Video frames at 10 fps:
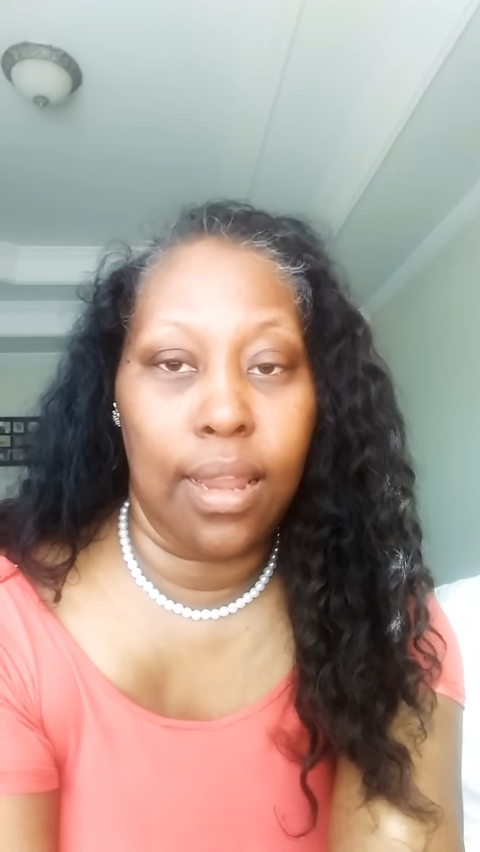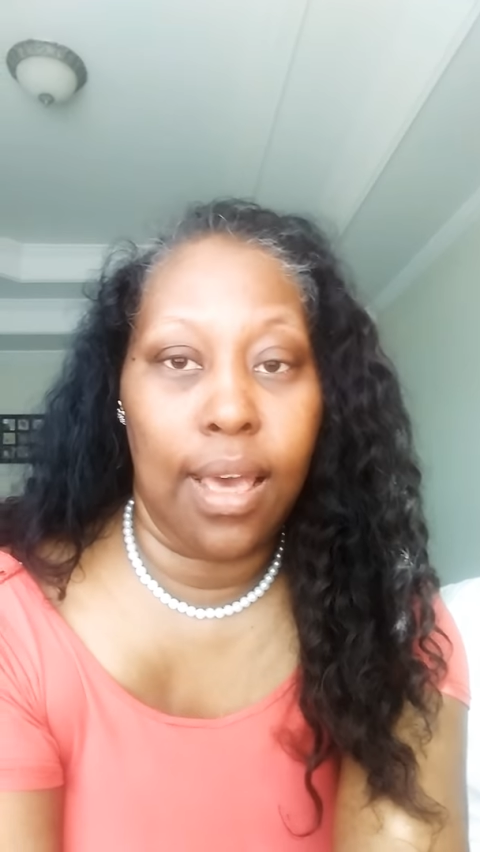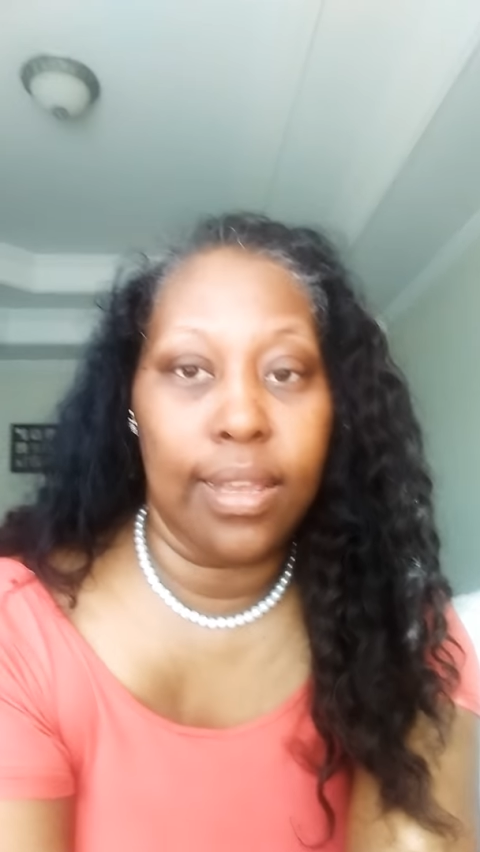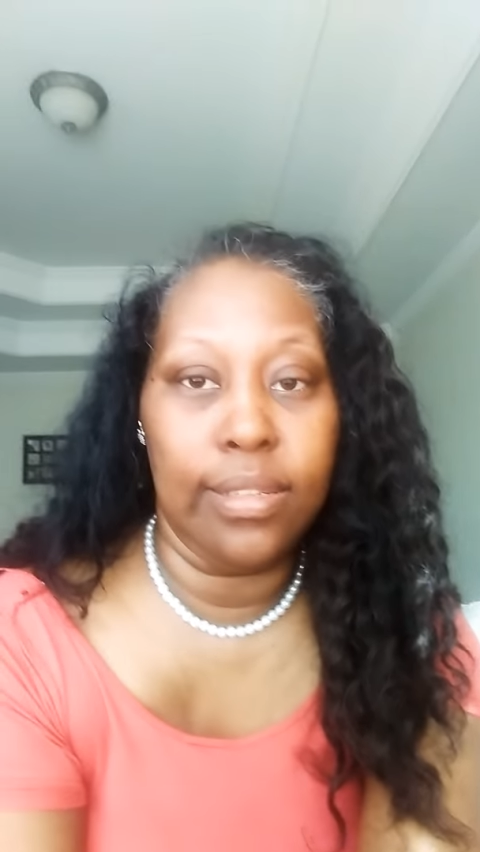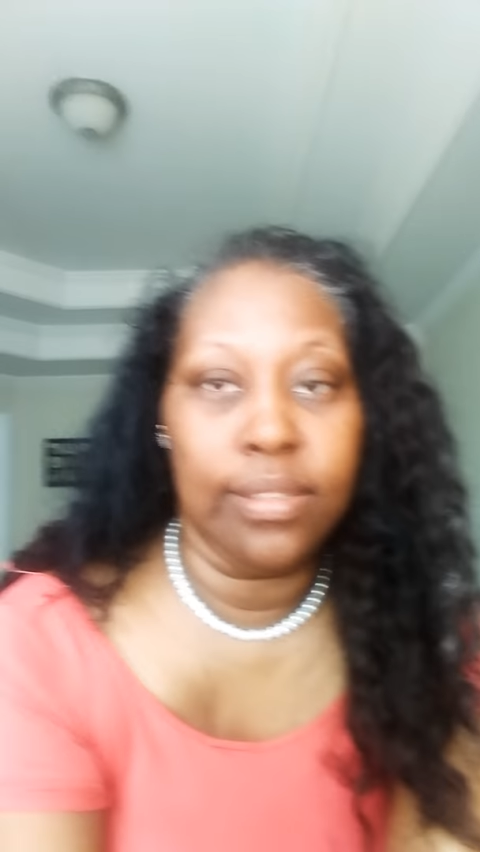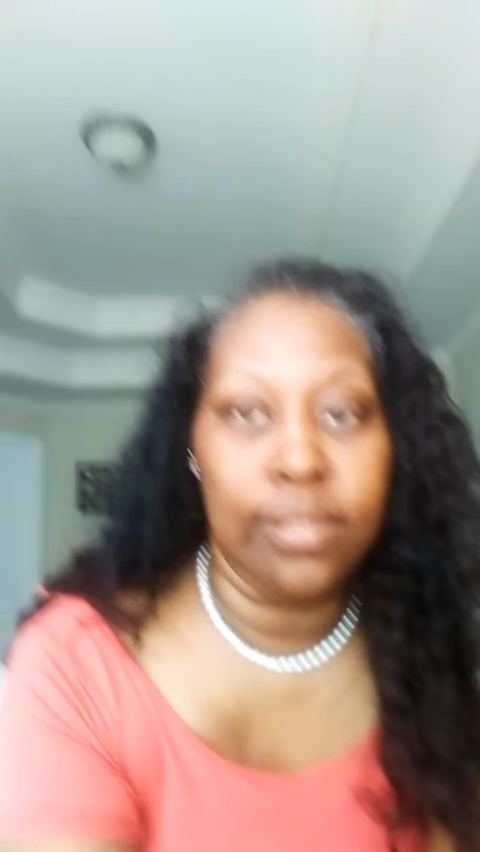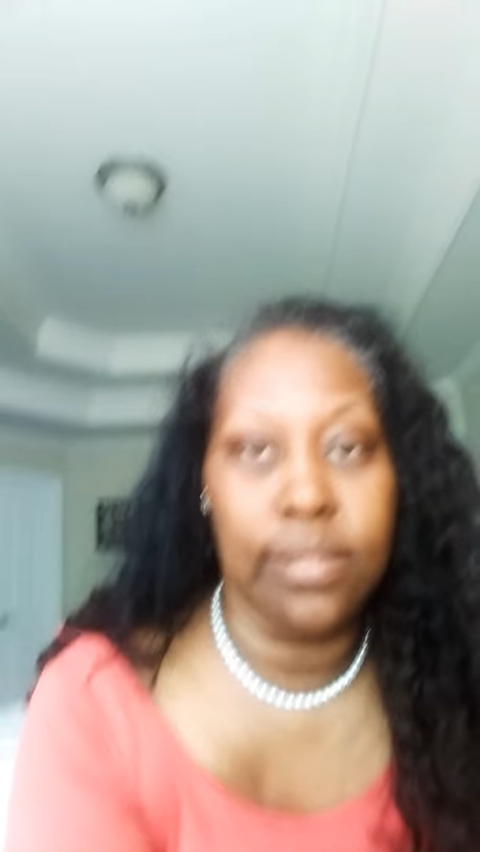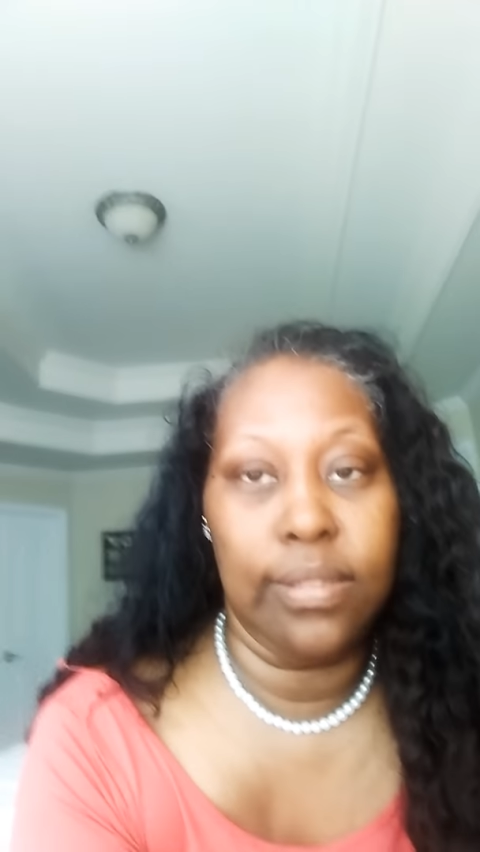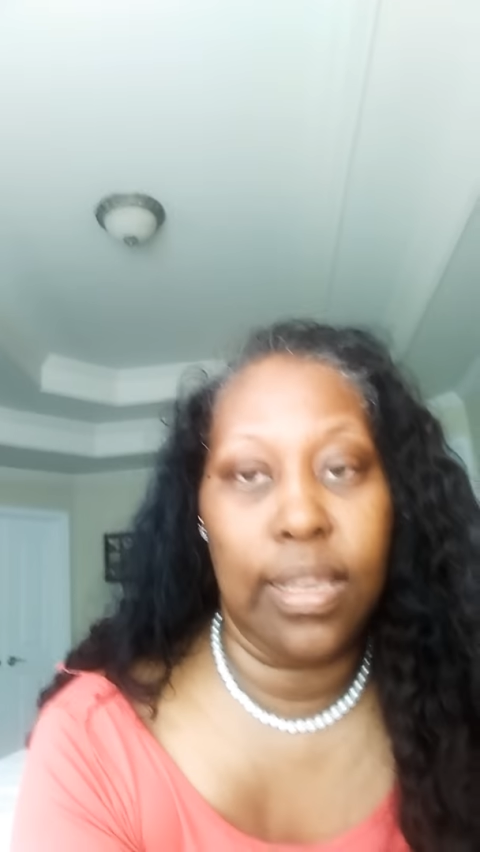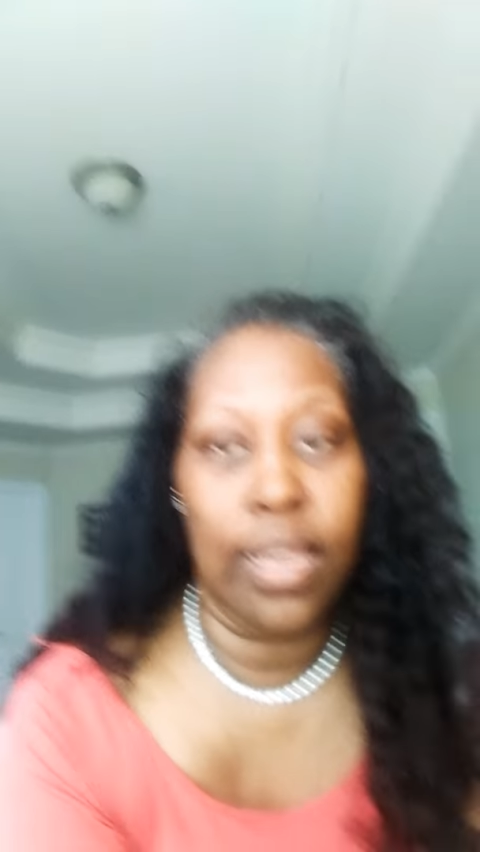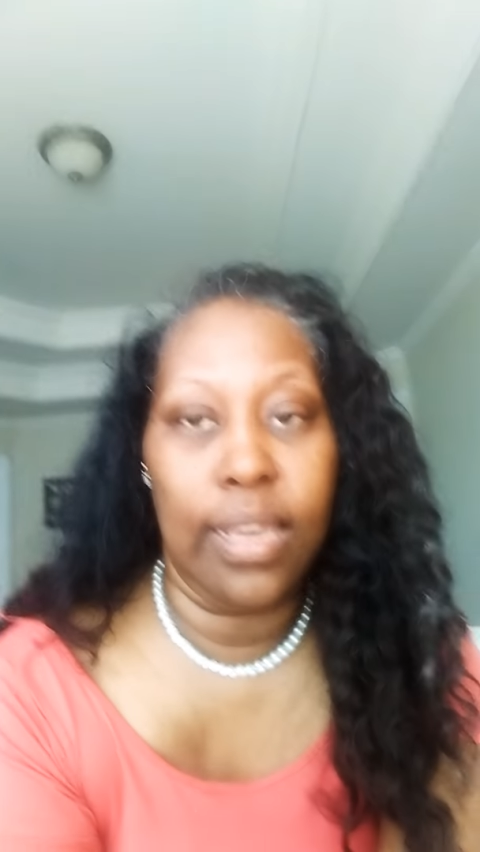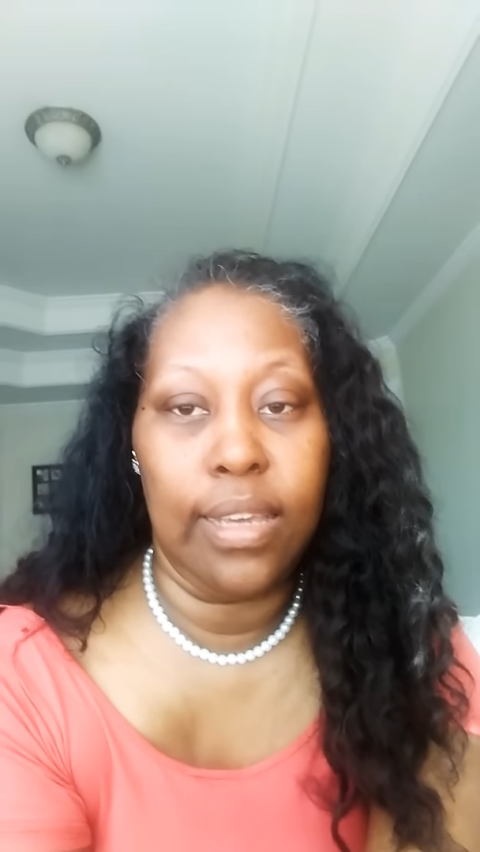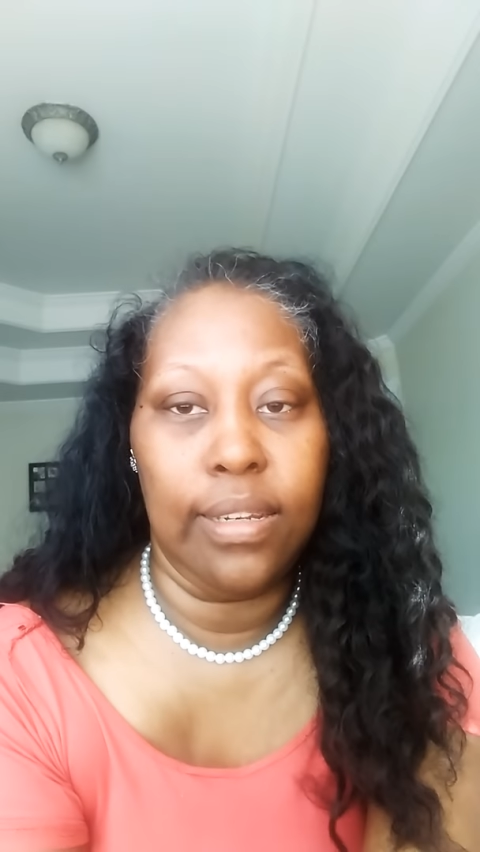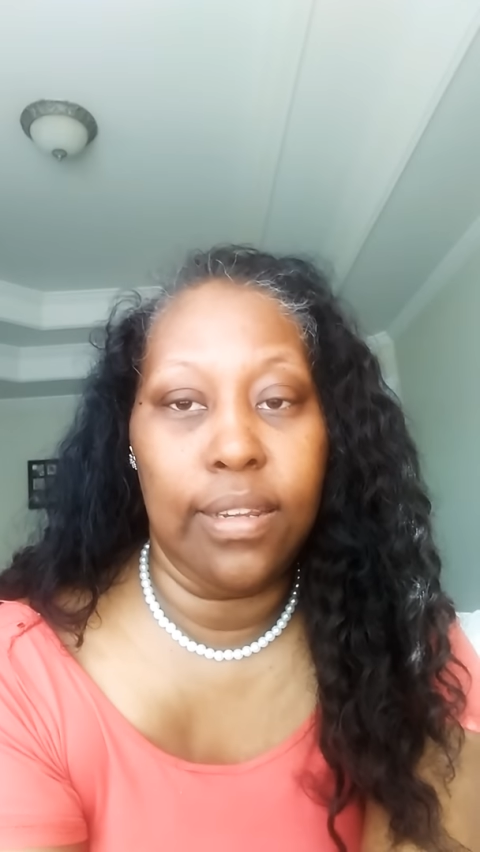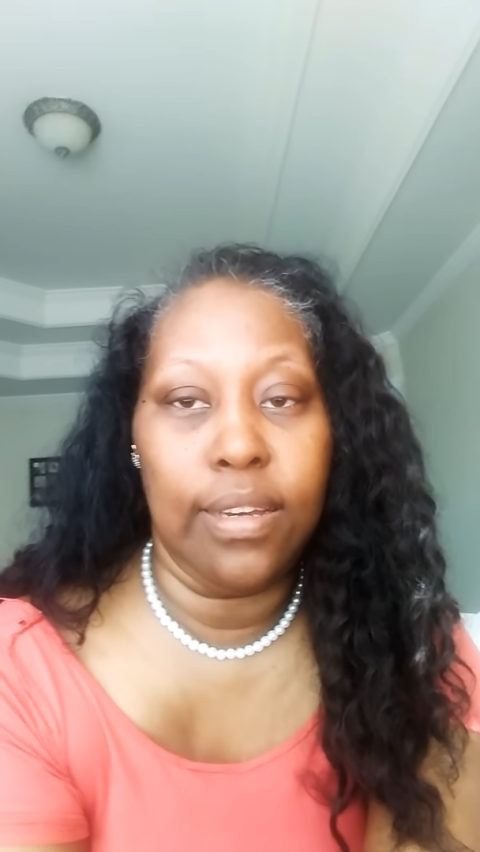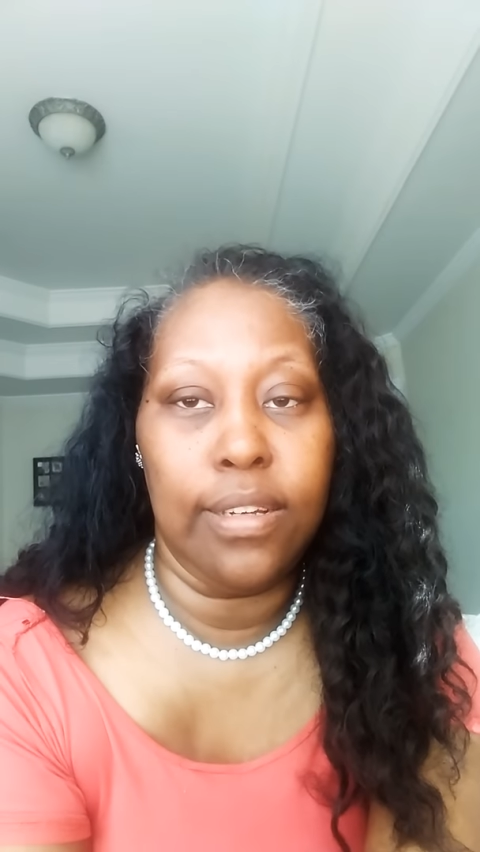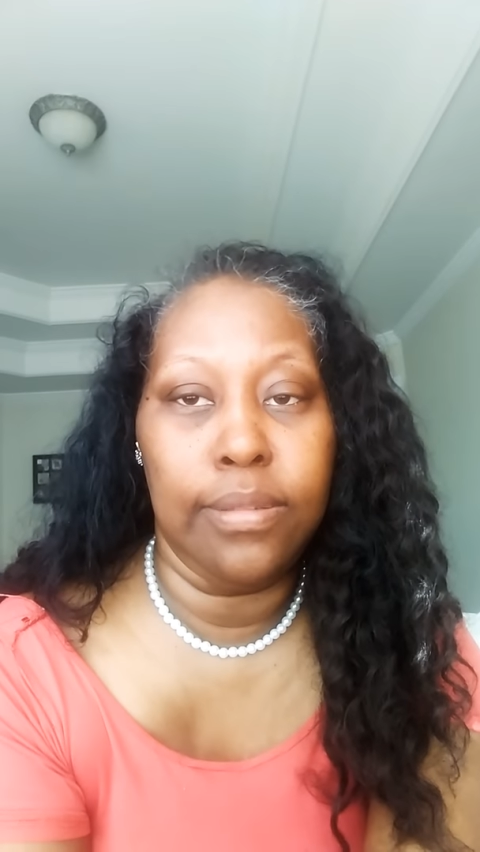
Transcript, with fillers: lot. And